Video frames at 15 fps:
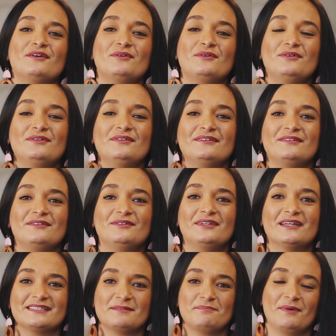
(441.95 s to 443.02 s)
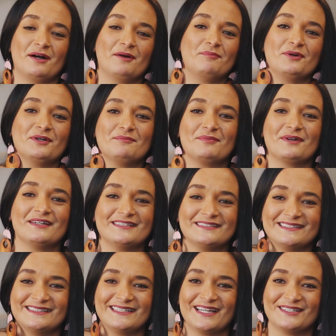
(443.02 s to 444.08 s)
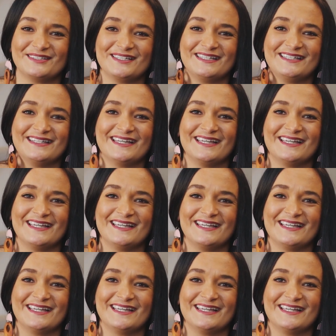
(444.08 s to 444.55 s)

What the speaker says: Who does a PowerPoint presentation in the